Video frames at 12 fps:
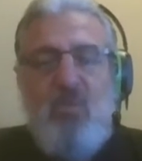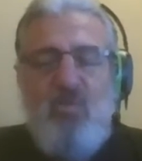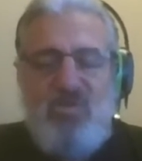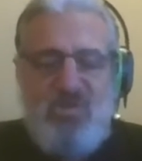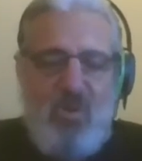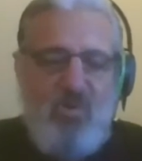
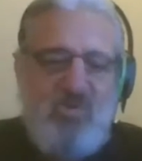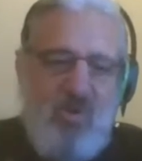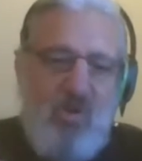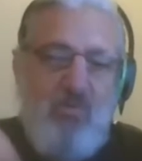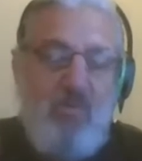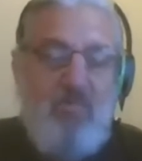which goes
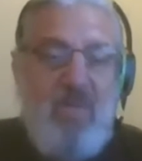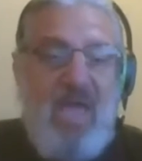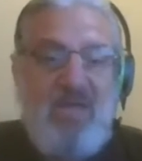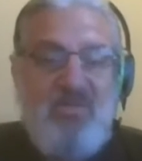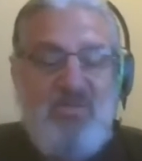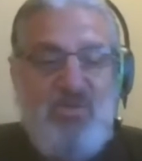all the way
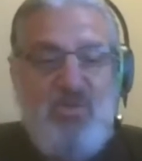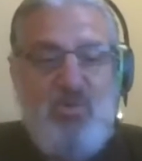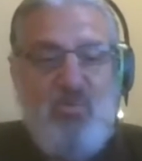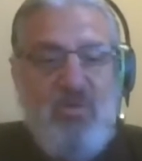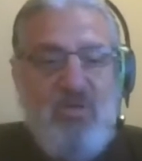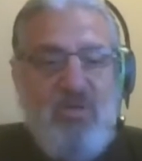back to